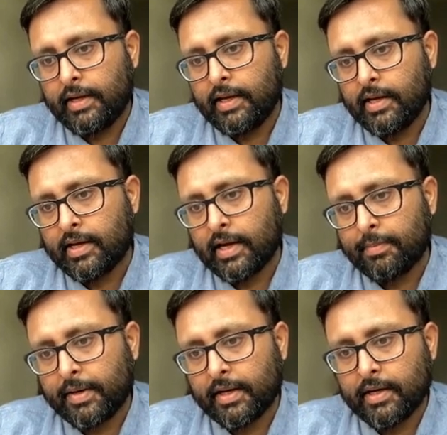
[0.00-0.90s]
d
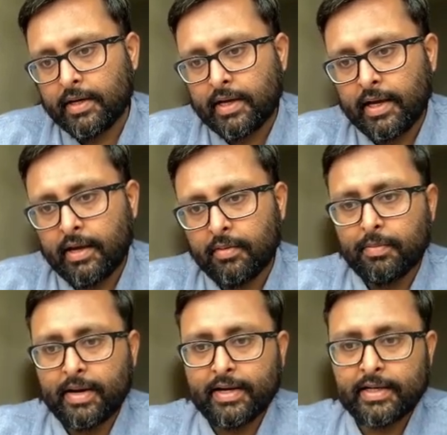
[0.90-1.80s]
capital K
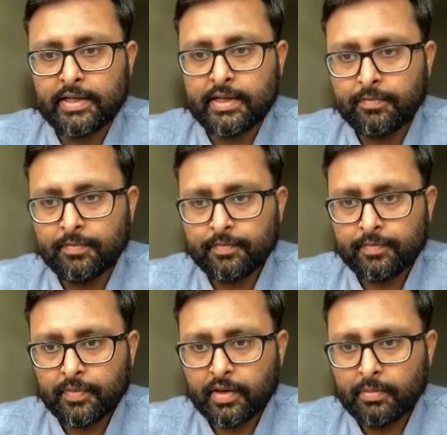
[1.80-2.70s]
by dt
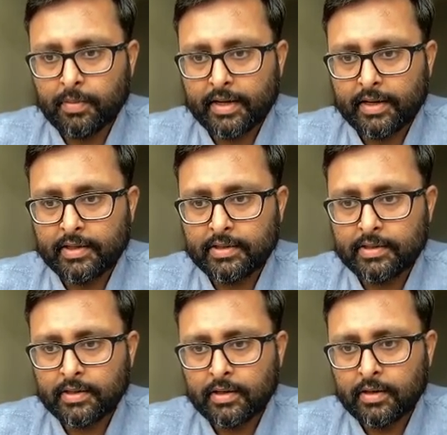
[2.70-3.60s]
minus
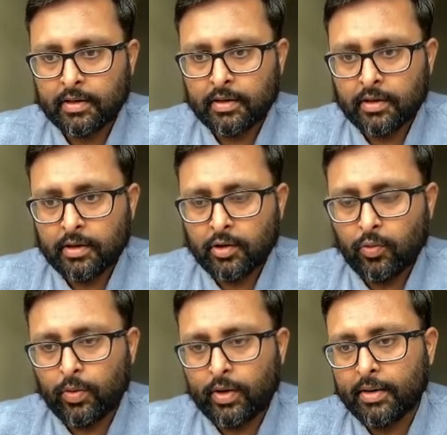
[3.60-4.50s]

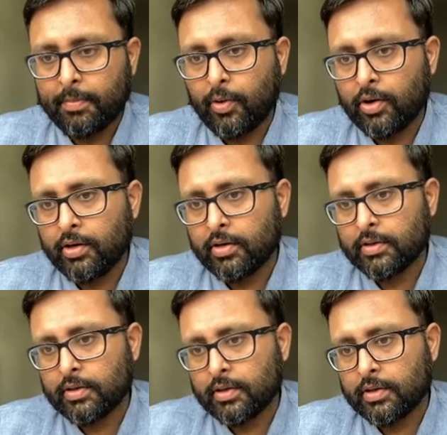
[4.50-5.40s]
1 upon
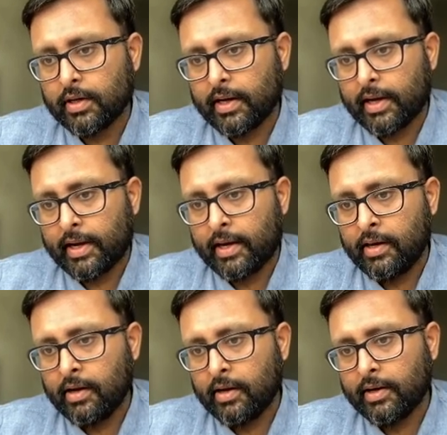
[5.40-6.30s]

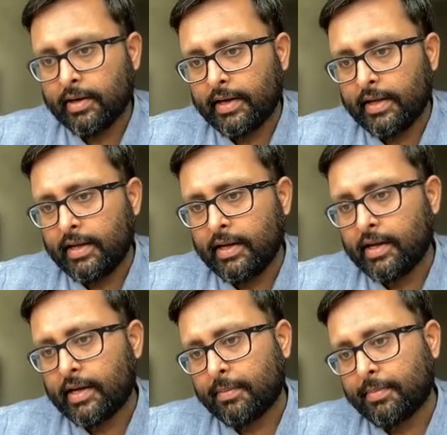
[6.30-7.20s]
L
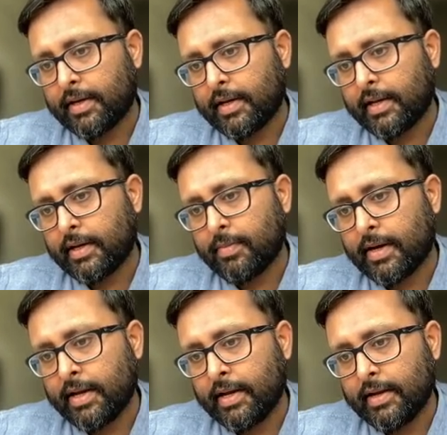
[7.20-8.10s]
d capital L
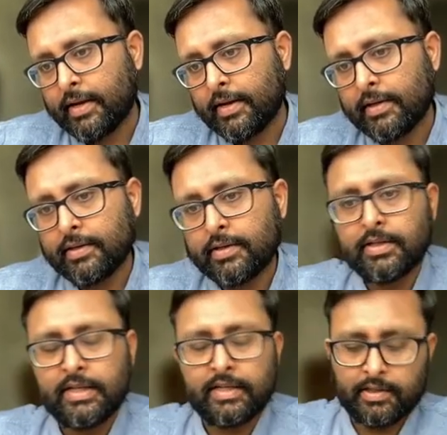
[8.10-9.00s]
by
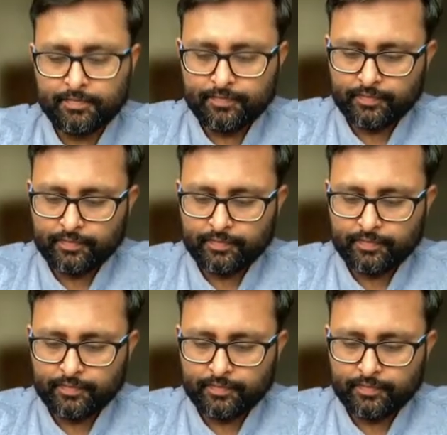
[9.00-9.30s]
dt.